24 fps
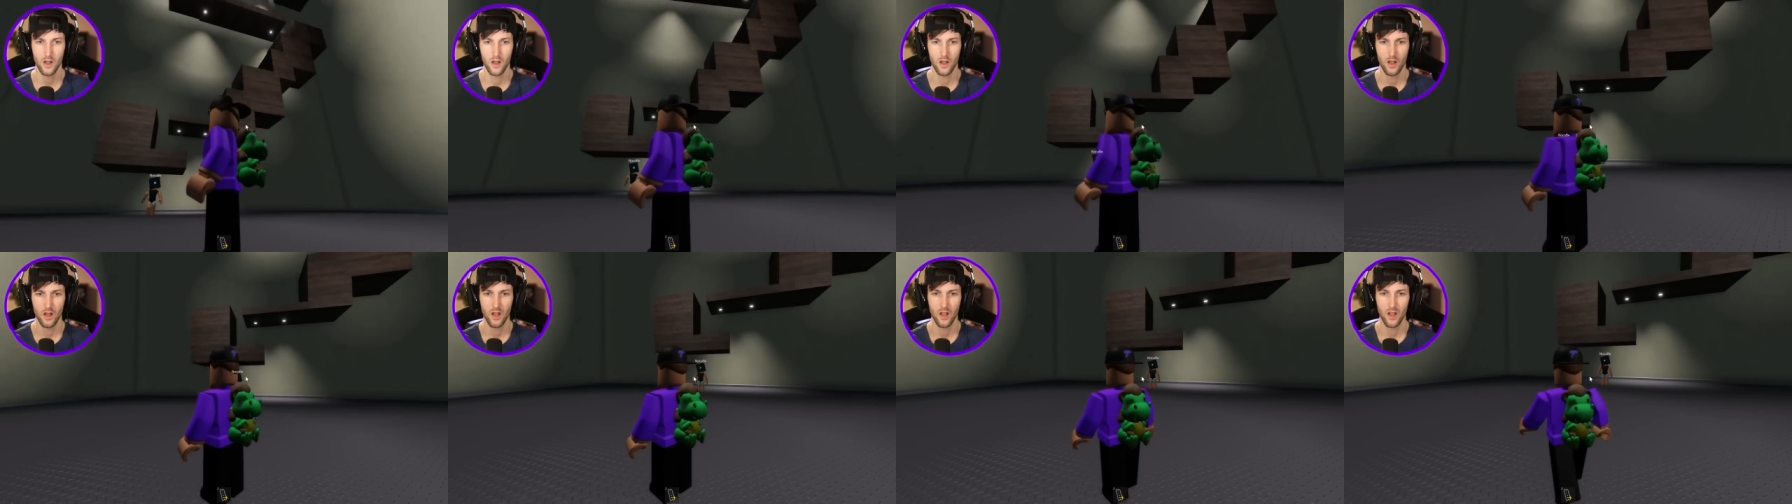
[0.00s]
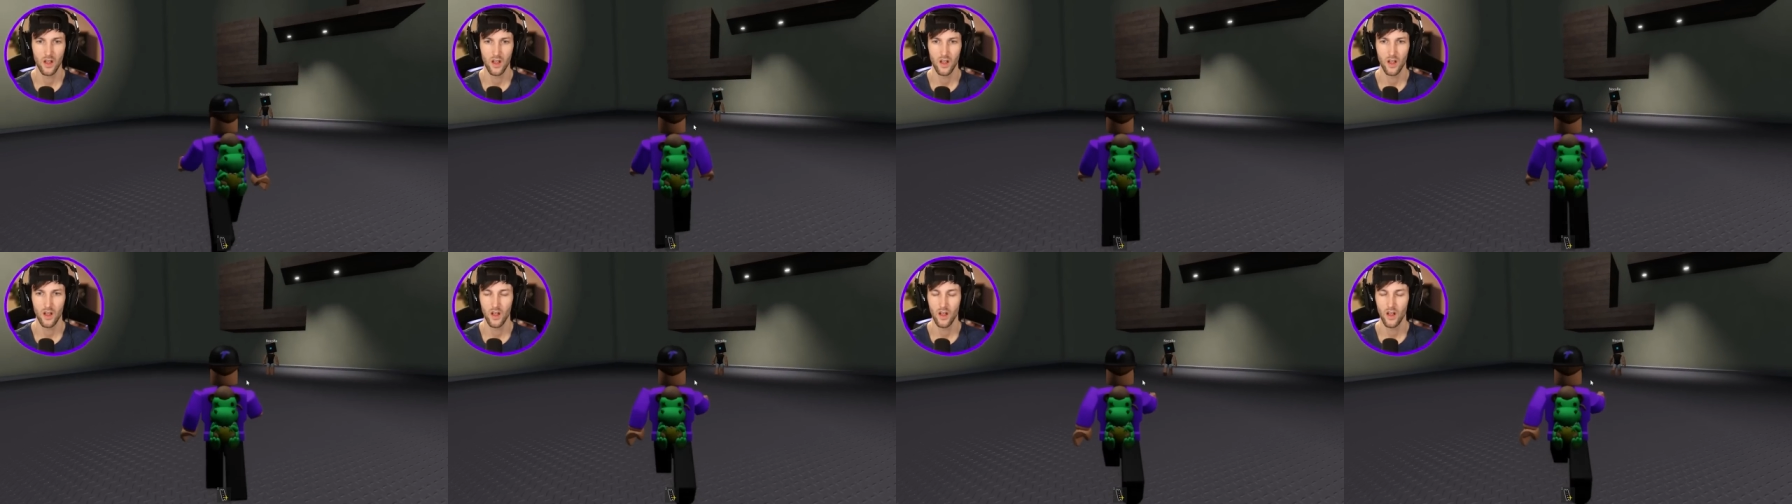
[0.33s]

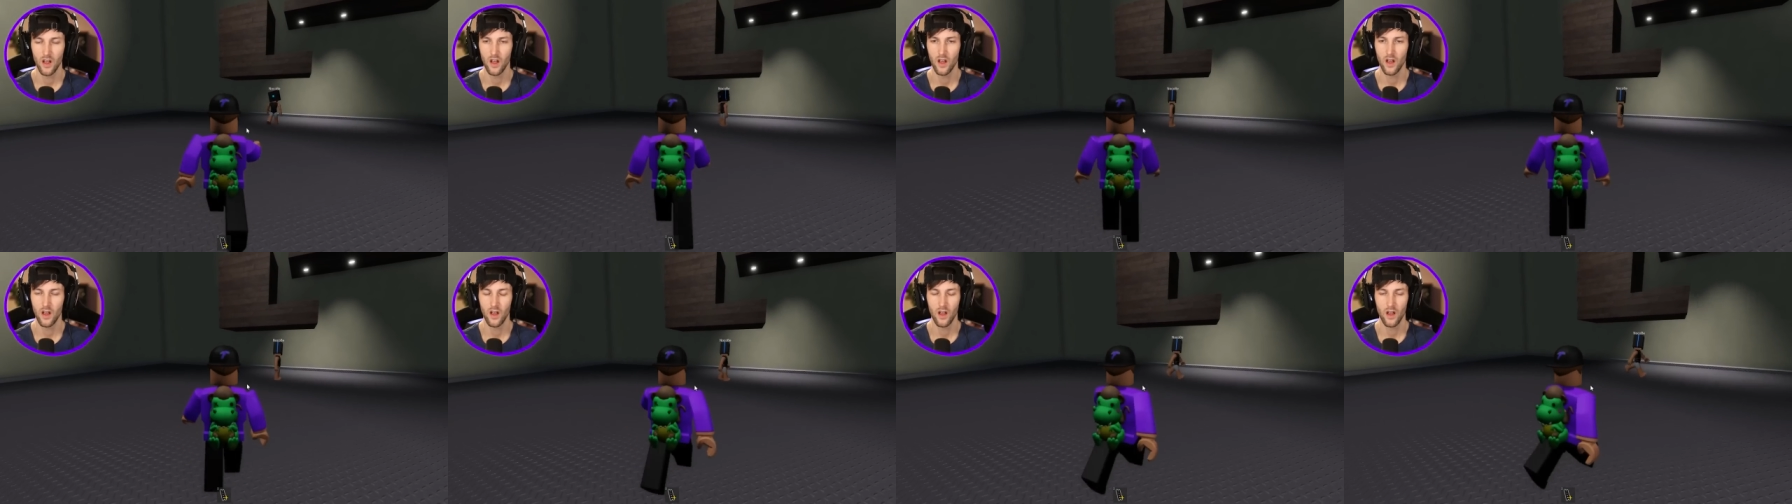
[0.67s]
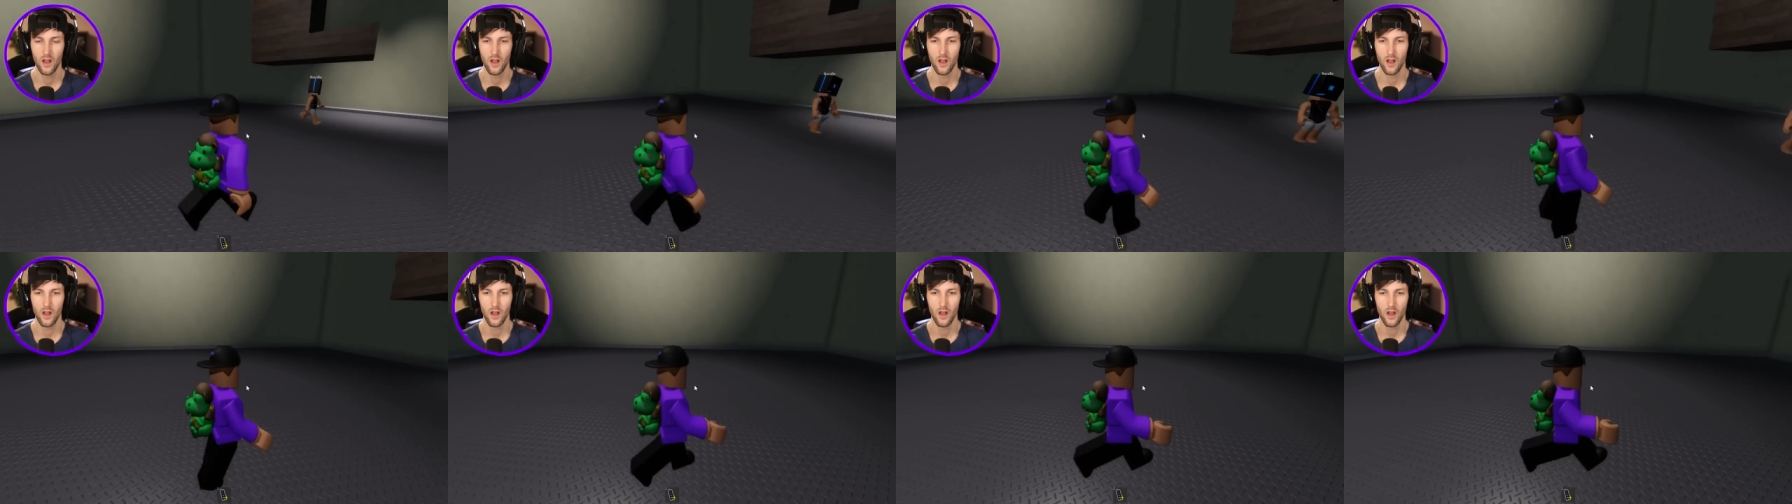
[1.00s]
midnight.
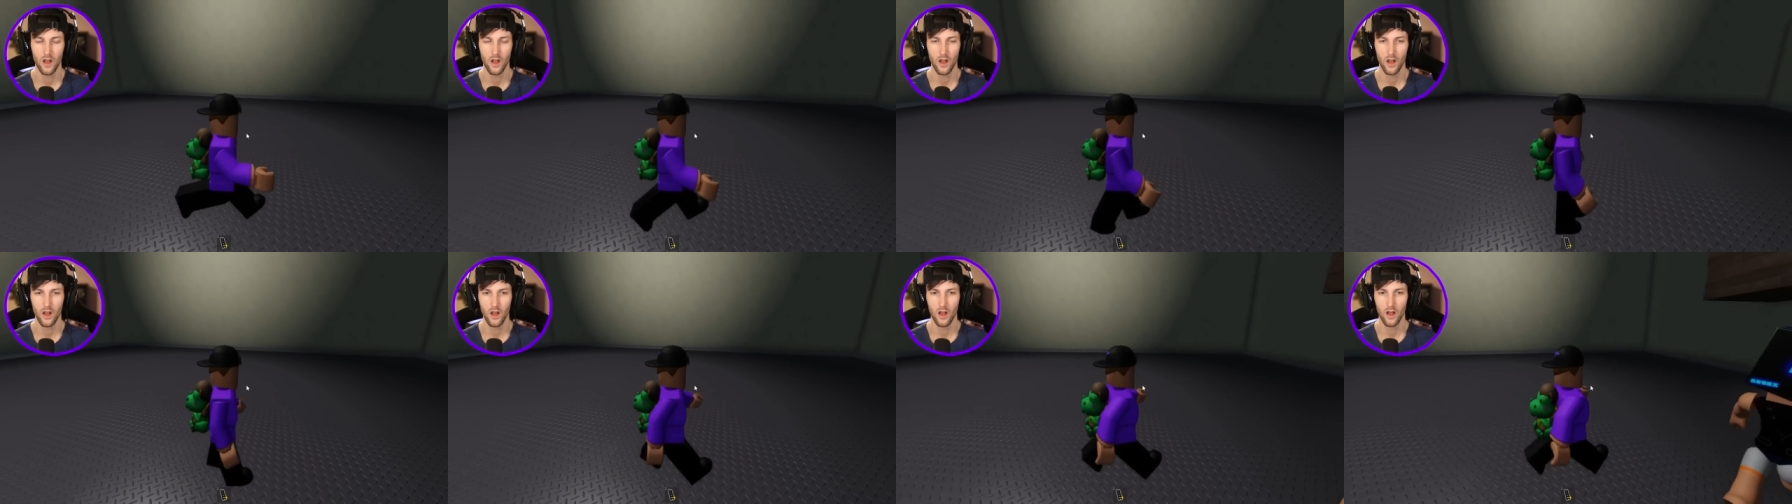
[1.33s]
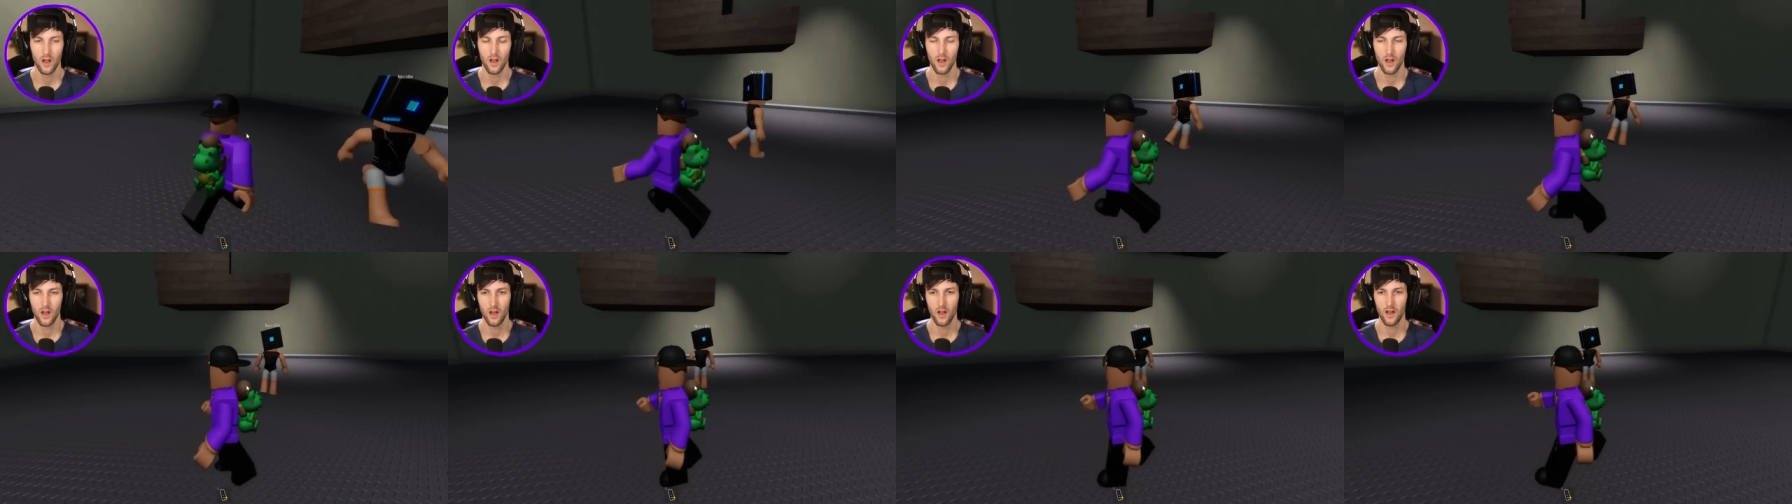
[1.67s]
Need to get out of there
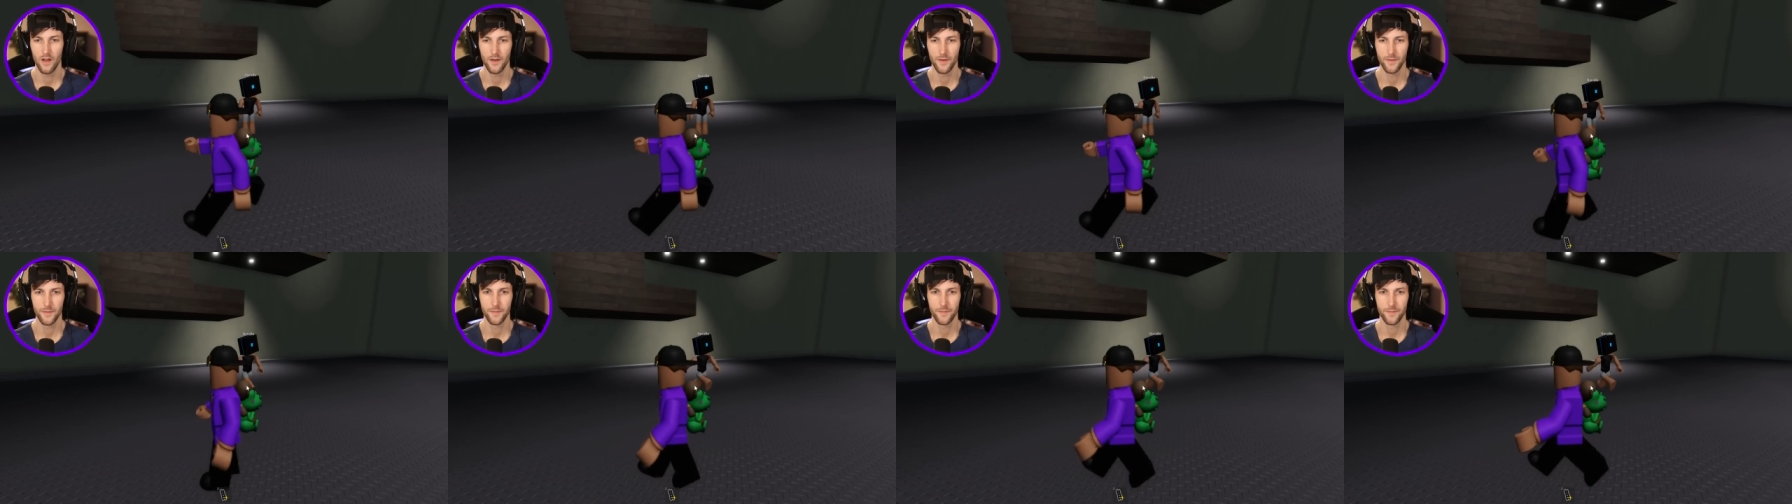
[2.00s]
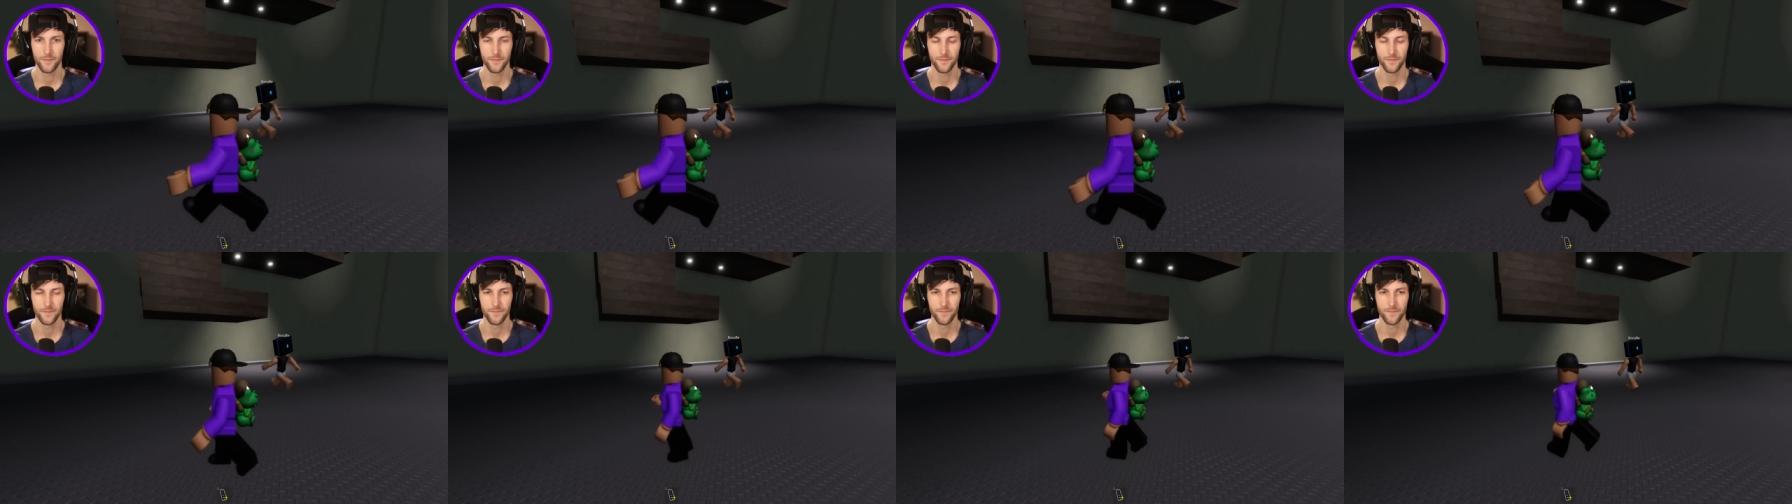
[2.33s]
now.
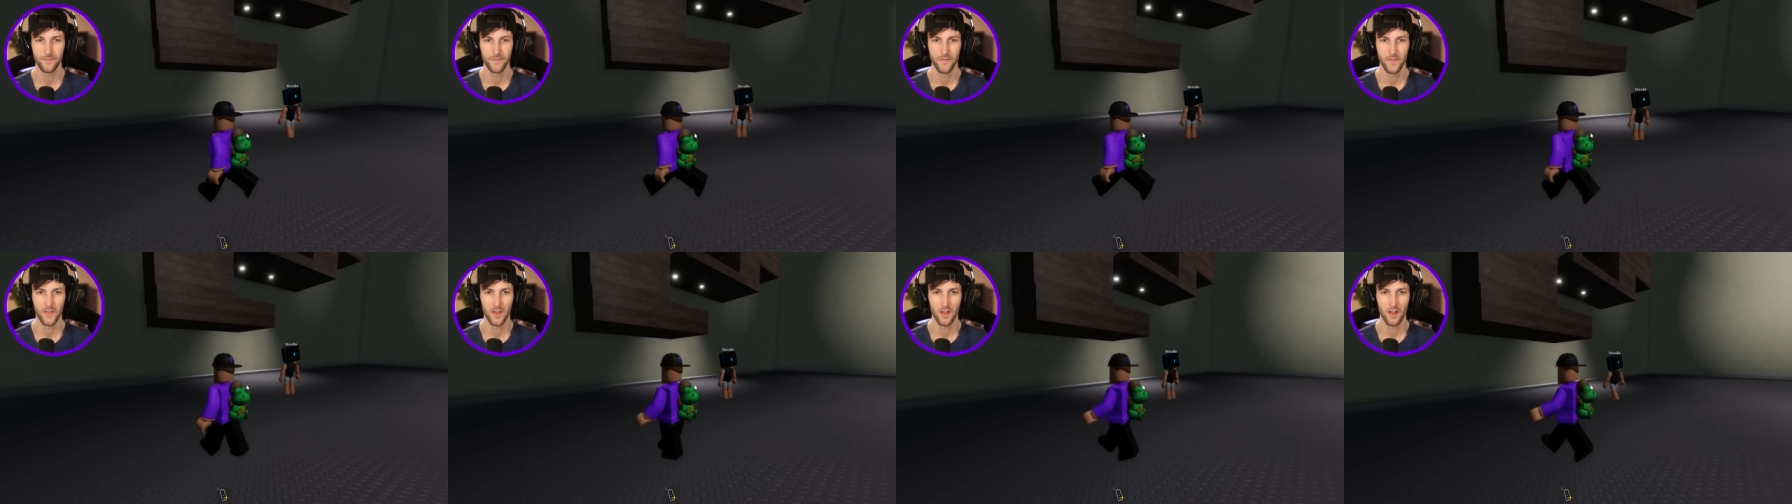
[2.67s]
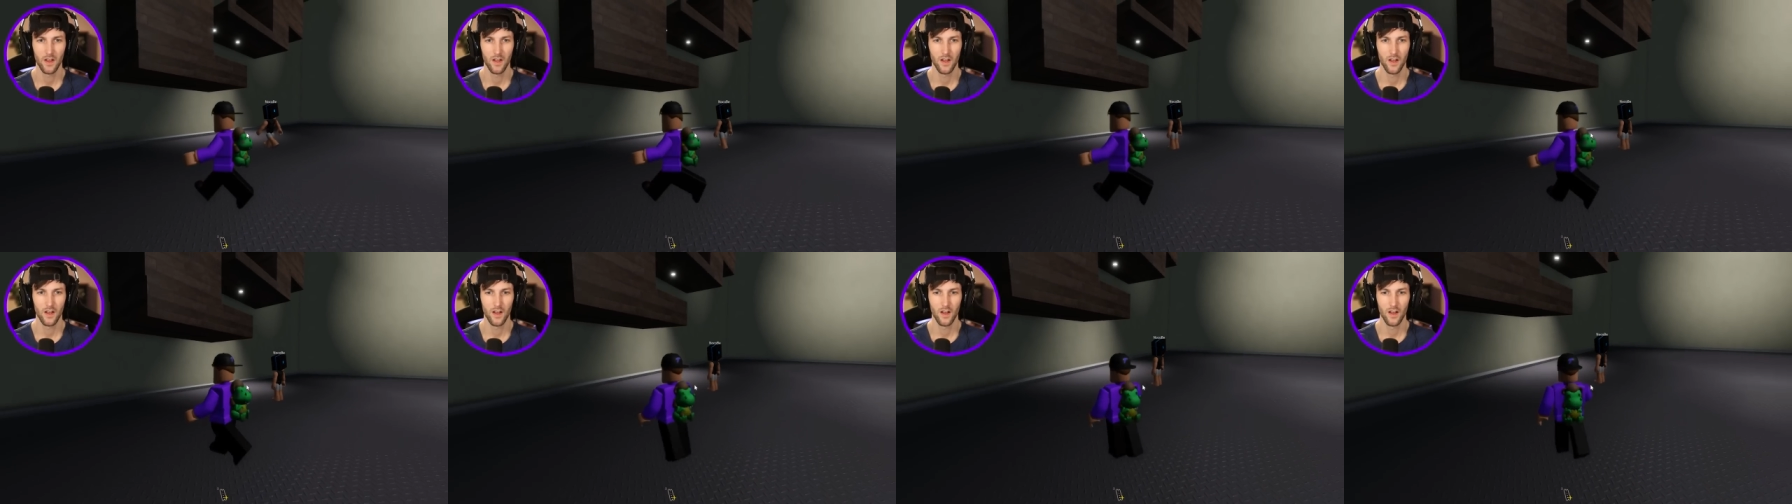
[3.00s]
Use your
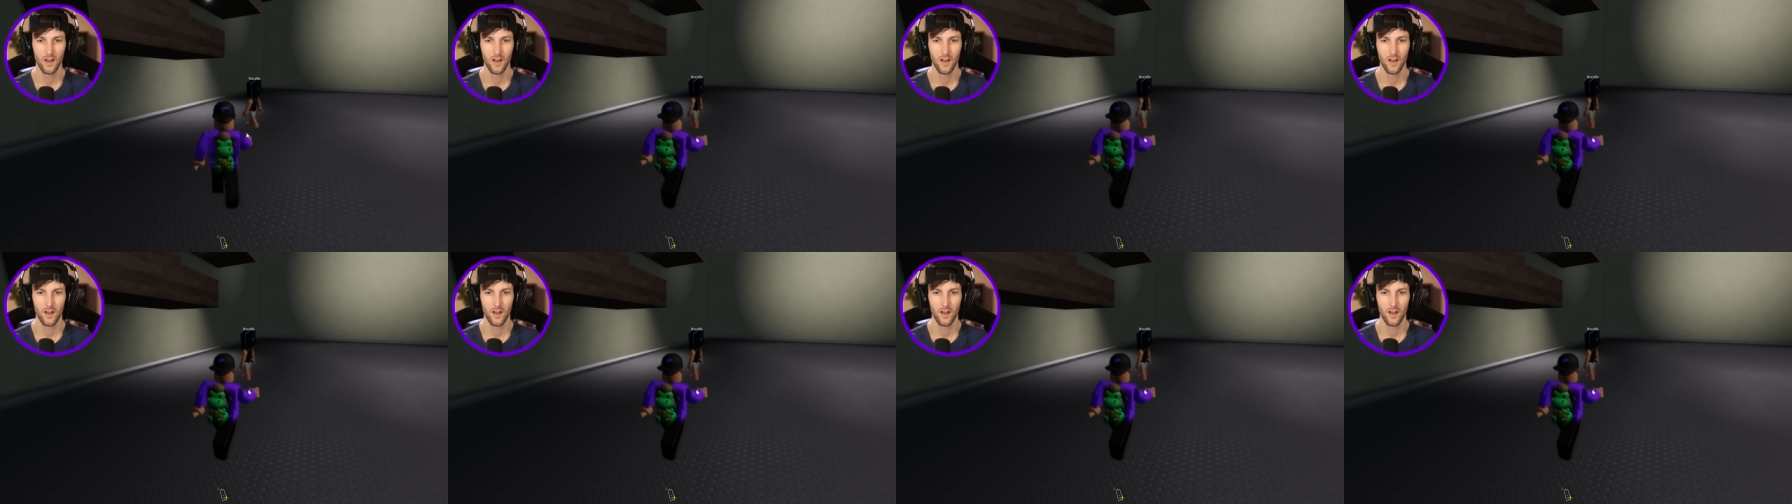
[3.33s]
ladder.